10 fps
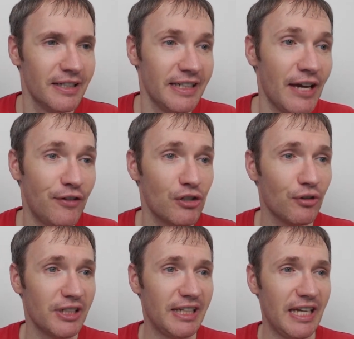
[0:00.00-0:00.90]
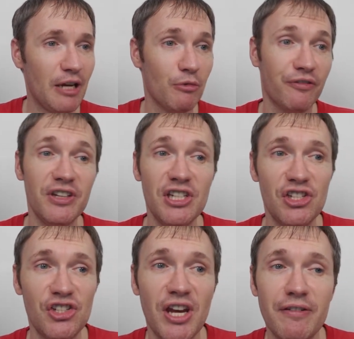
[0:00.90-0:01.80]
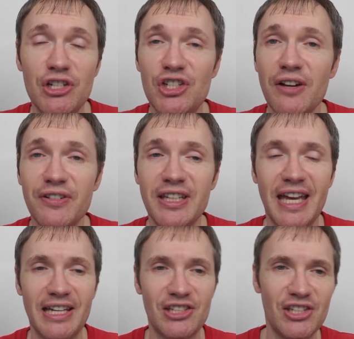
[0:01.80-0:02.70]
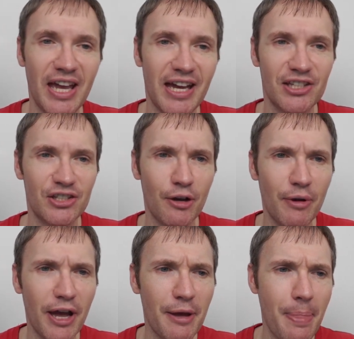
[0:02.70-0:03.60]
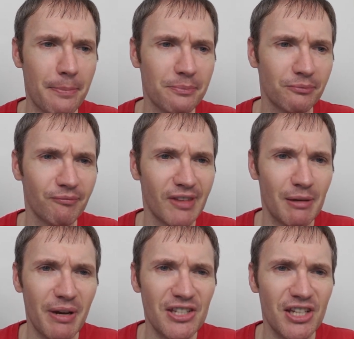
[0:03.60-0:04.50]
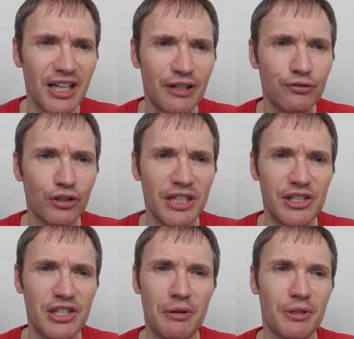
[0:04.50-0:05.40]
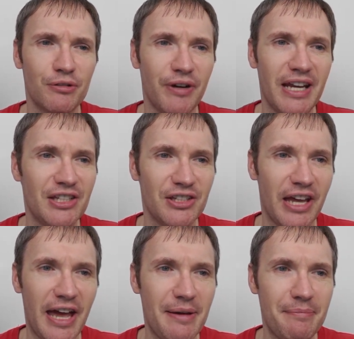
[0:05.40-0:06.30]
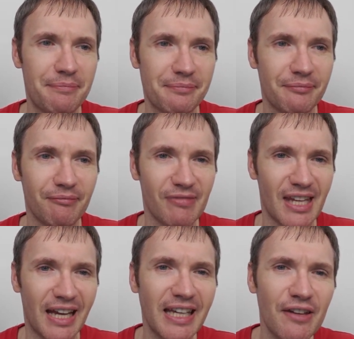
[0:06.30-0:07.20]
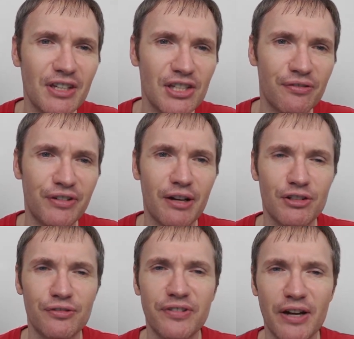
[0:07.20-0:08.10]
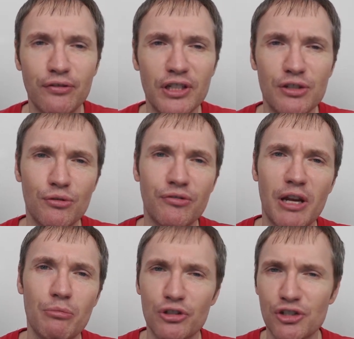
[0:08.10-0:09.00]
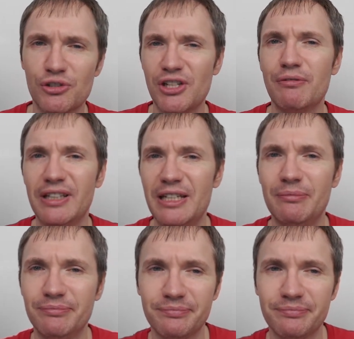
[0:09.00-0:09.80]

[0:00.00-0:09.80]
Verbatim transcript: yeah, first of all I did the McVitie's Cherry Jaffa Cakes. Yeah, so basically I thought these, you know, were great. I gave these a 3 out of 5. I thought these were great, but just generally,